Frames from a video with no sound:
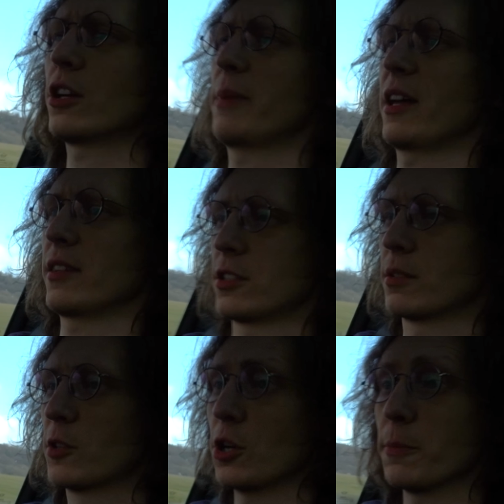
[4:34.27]
good about this
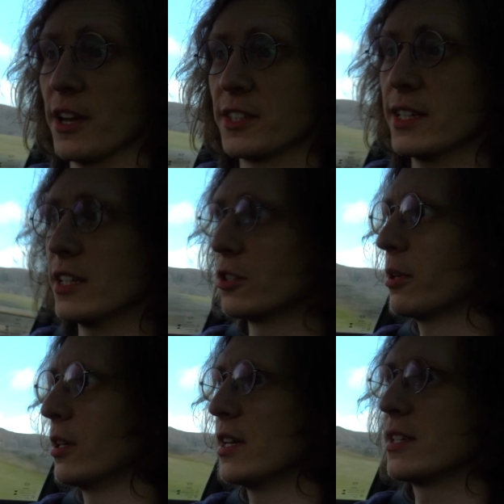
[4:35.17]
Cooper SE as
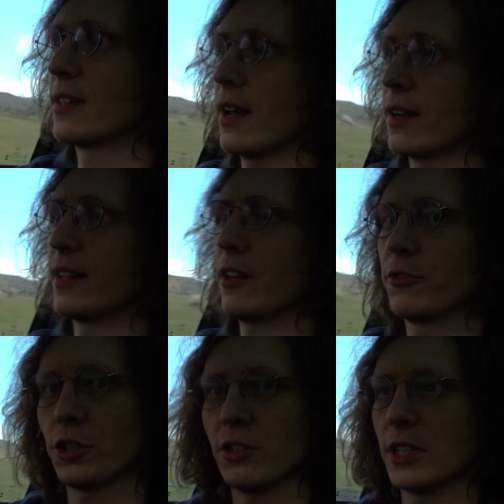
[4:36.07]
well is that they've
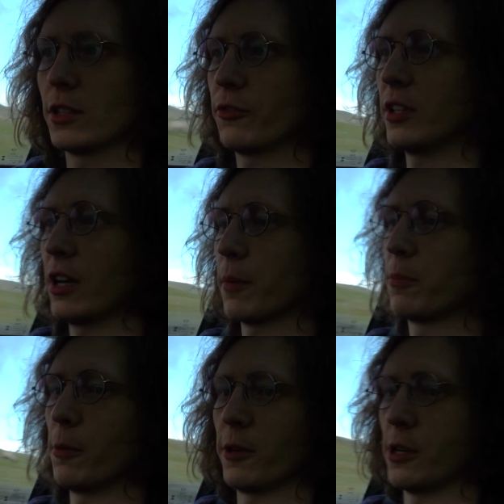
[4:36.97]
tuned it to feel like a
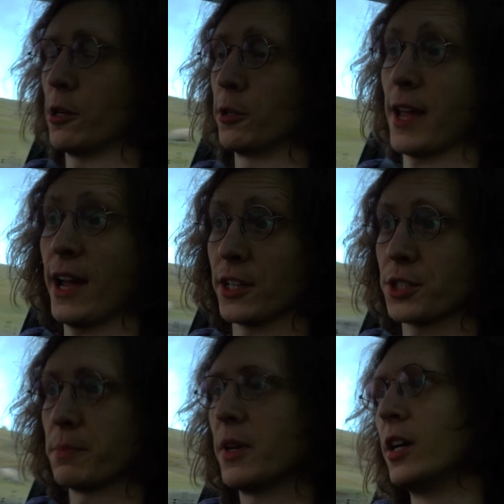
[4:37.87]
proper
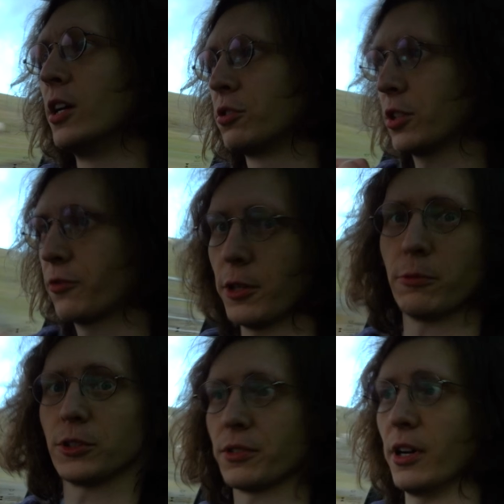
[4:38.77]
hatch. So it's front
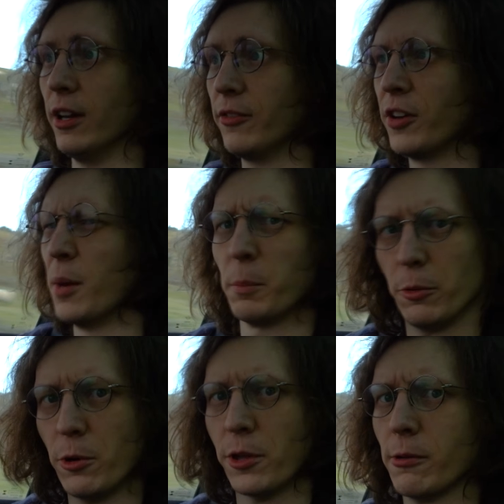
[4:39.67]
wheel drive,
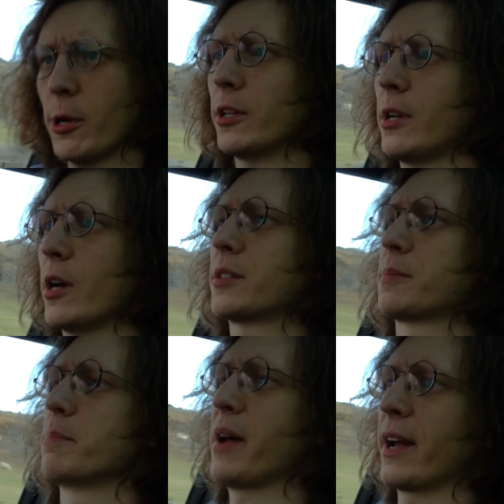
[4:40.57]
but with quite a light
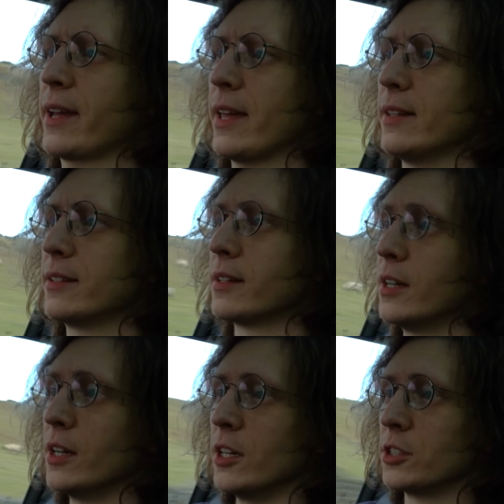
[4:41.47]
back end.
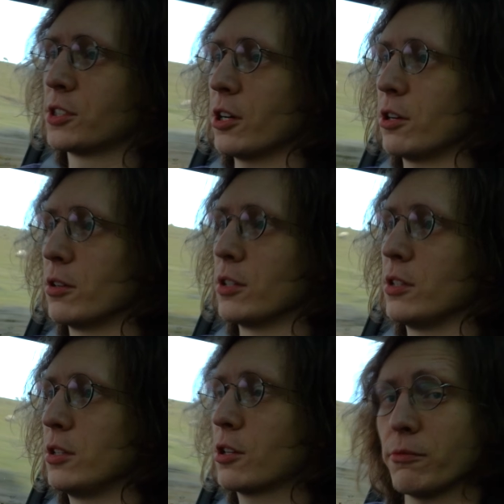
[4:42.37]
So
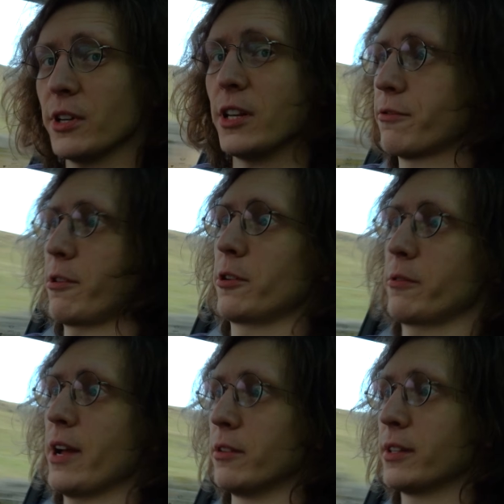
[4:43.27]
you can really throw it
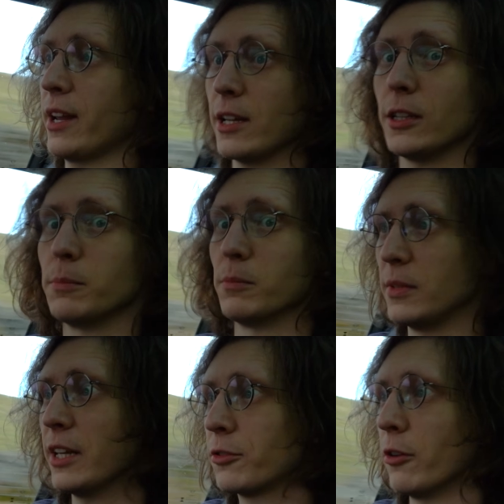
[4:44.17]
around and it'll
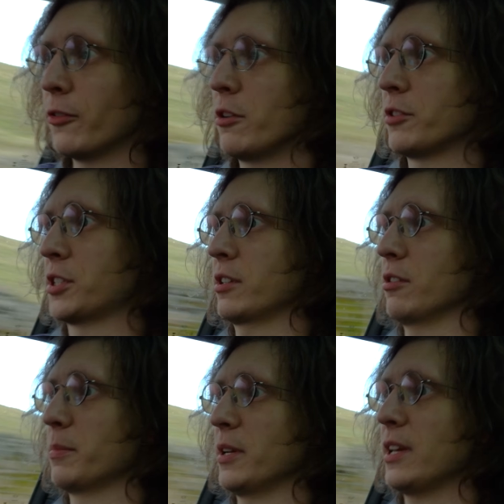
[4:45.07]
lift off
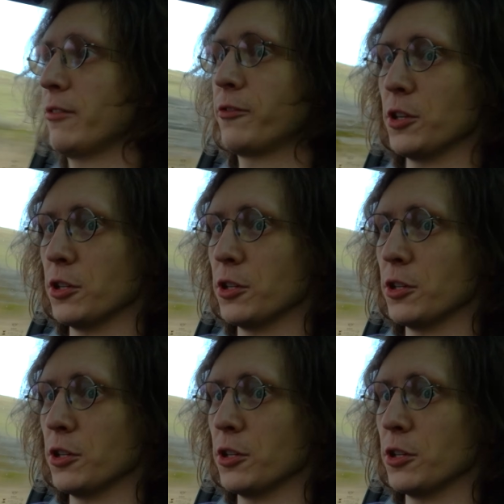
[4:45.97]
oversteer a bit if